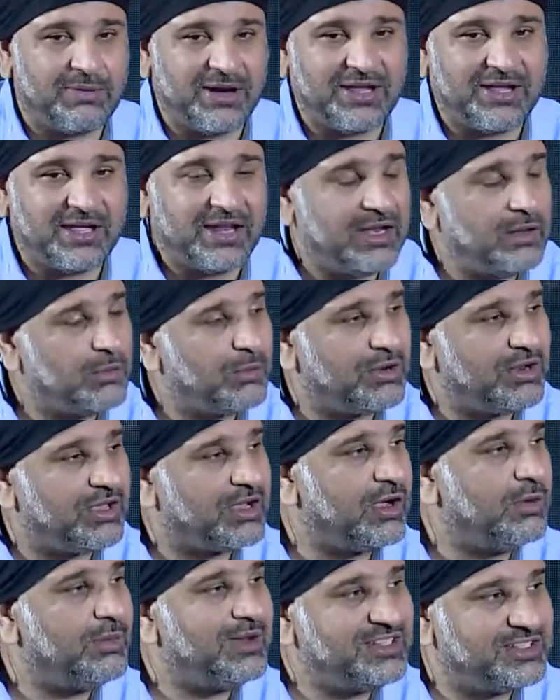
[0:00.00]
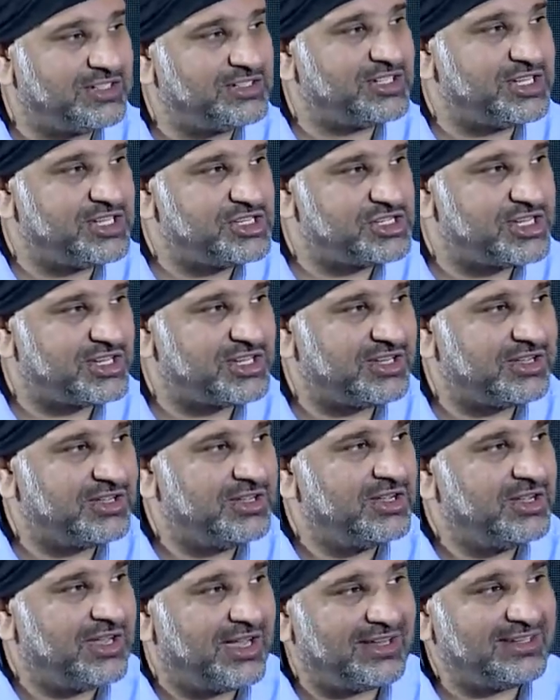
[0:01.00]
break and they want to go into teaching,
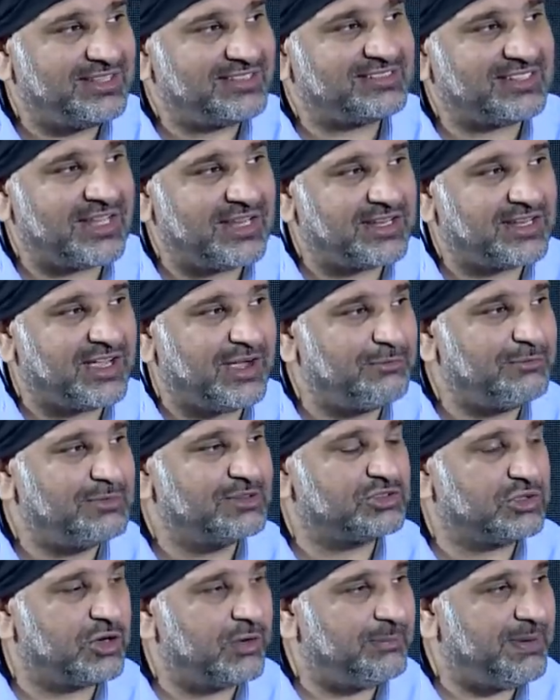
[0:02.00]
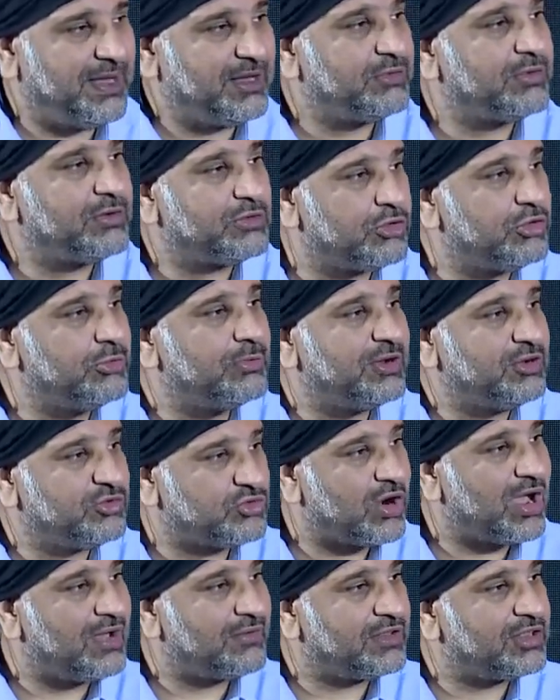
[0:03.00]
understand the government's on a big recruitment
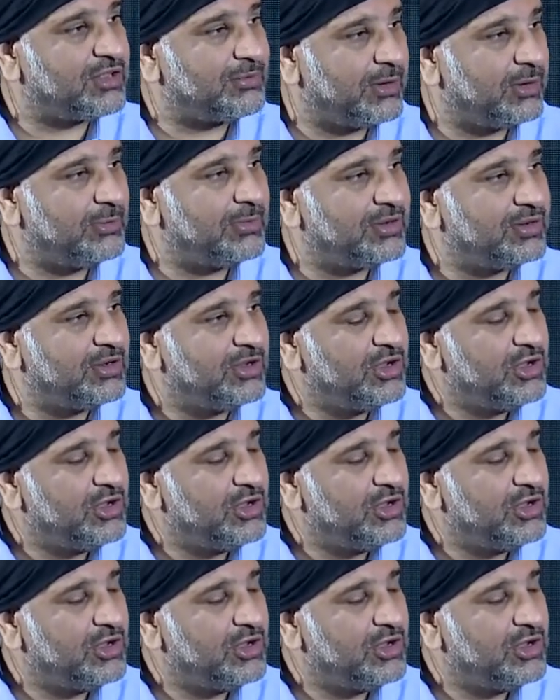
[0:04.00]
drive at the moment